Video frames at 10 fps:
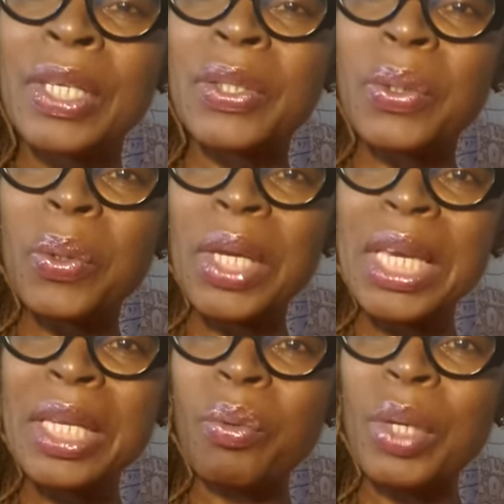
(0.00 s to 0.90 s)
So
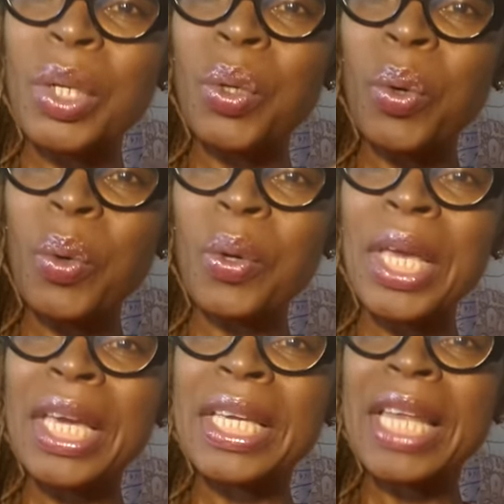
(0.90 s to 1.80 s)
in, we know
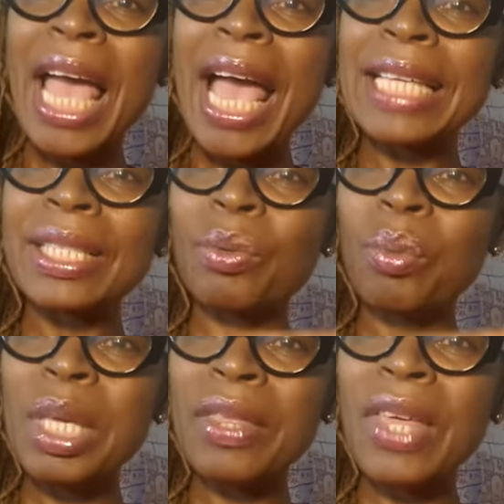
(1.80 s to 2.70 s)
it has
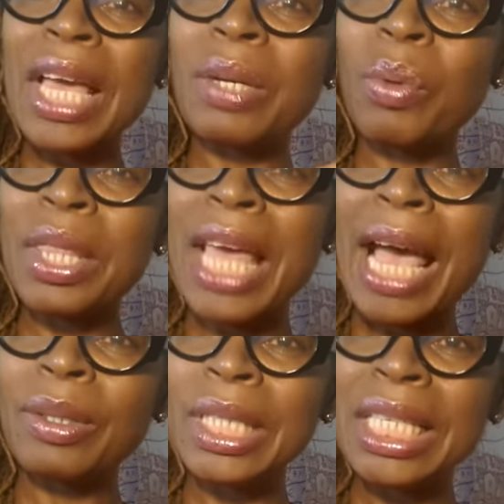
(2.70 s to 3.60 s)
with and
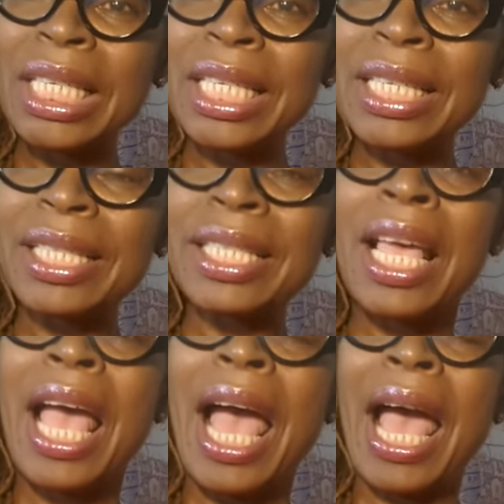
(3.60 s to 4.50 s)
without in it,
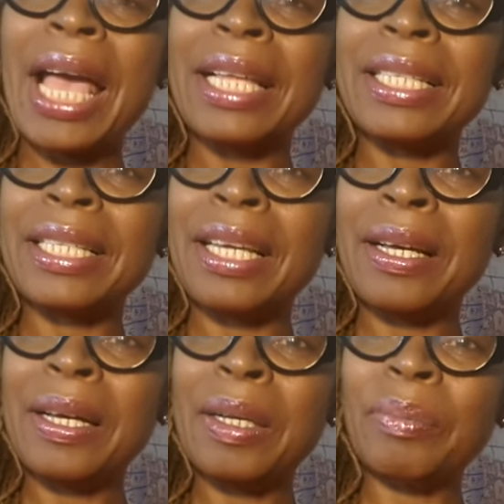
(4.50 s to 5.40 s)
and
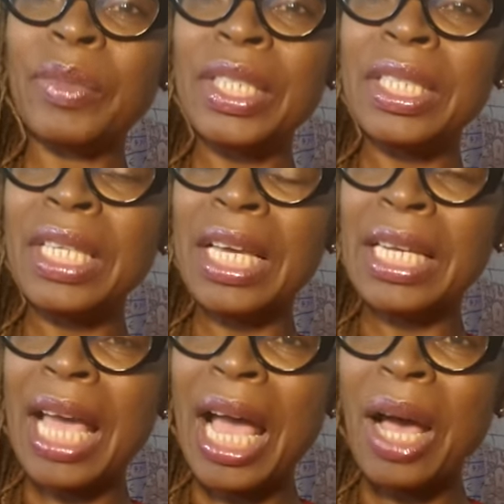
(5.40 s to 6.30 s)
in
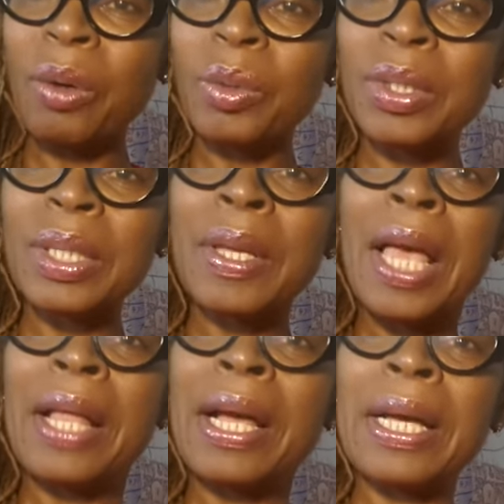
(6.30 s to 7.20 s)
and out,
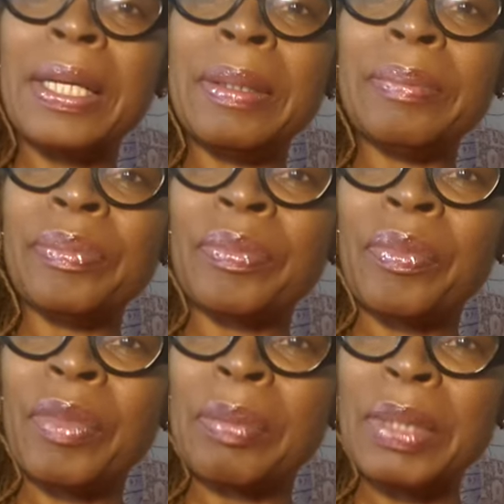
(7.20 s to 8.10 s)

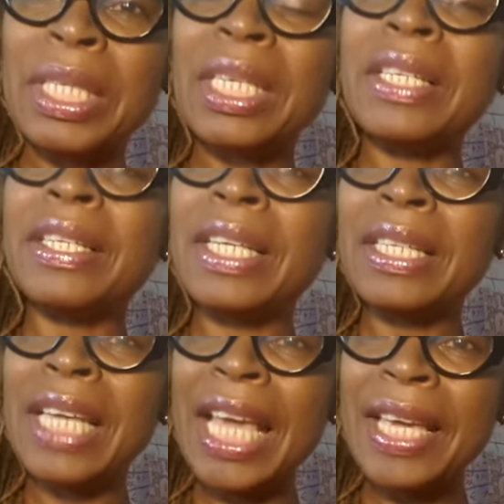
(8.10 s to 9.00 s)
beginning
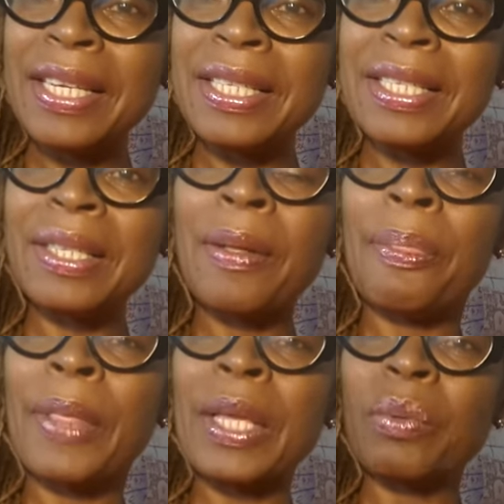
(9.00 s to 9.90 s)
and end.
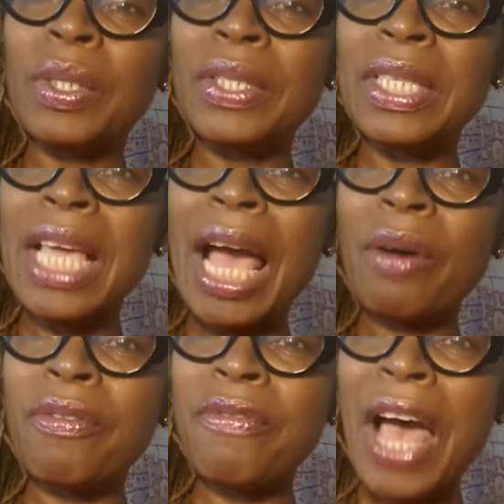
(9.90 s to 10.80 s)
And we see
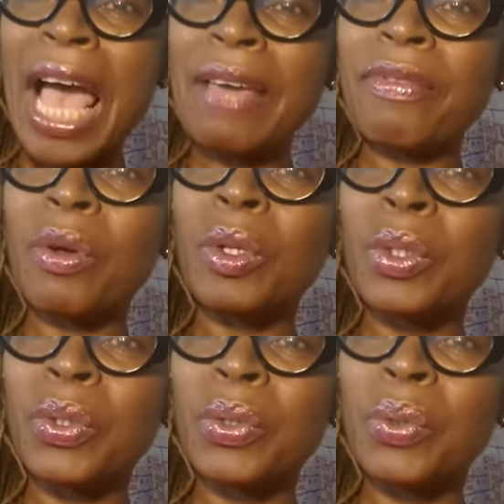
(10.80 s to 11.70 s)
how 5
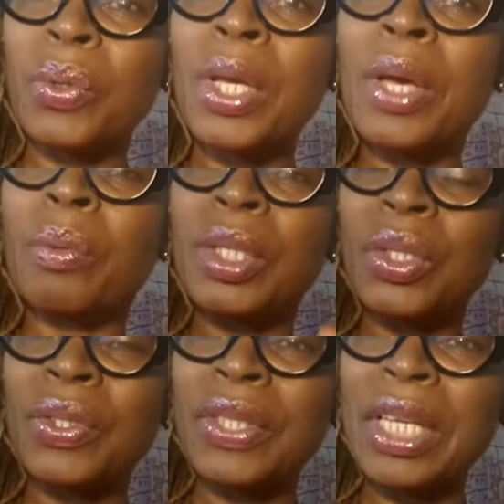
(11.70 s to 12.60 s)
also, which
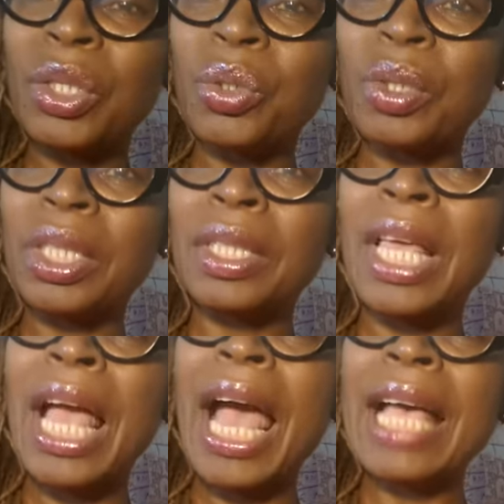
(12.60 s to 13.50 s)
is central,
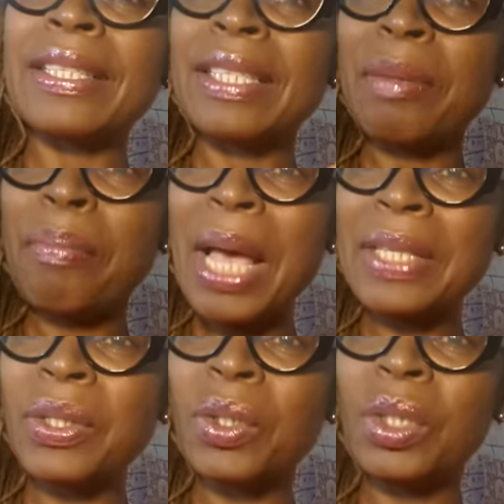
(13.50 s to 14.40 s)
has the
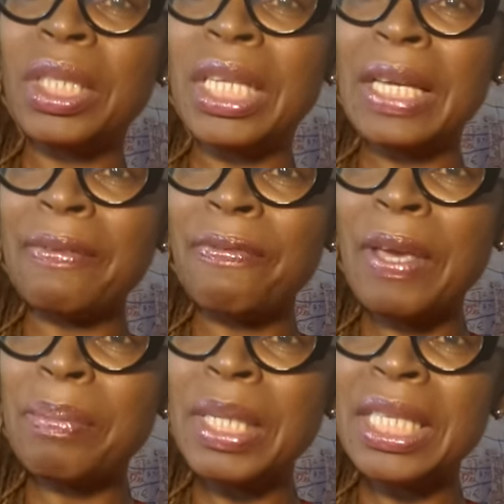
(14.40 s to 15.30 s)
masculine and
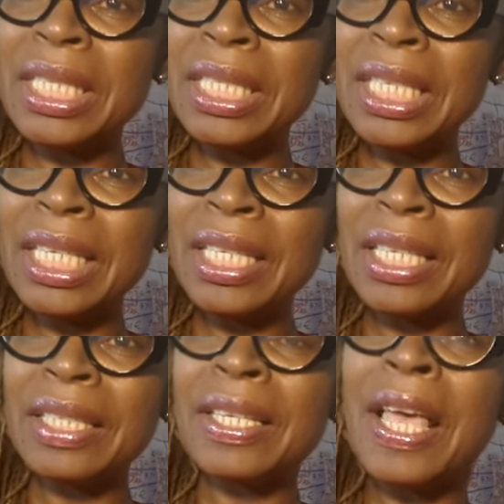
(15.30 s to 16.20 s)
feminine in
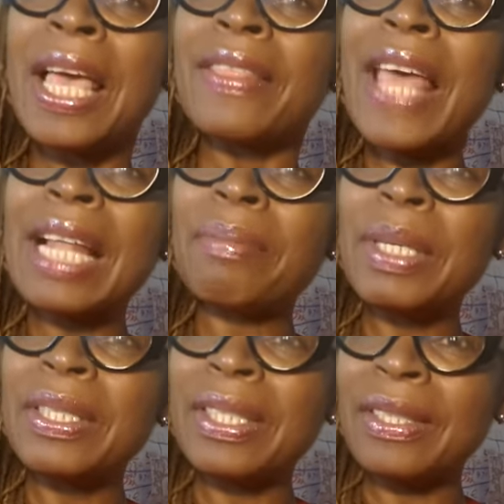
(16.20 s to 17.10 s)
it. That
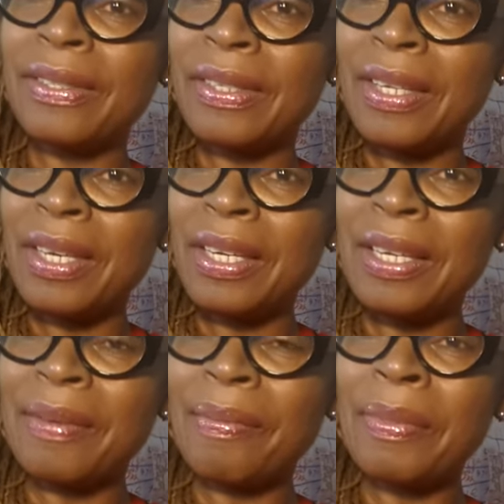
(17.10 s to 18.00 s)
means it's the
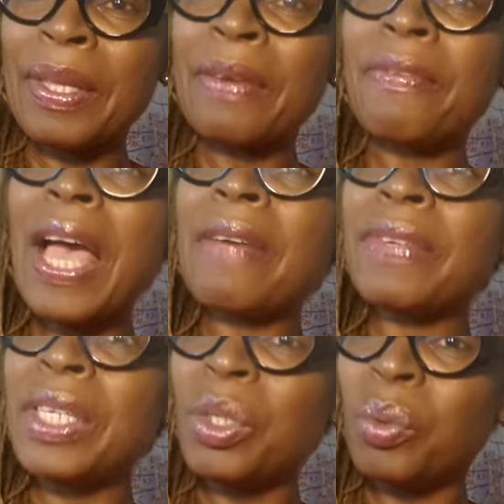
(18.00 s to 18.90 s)
key. 5
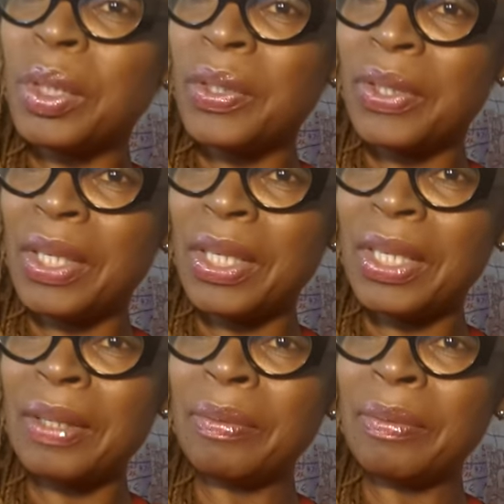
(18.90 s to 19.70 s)
equals key.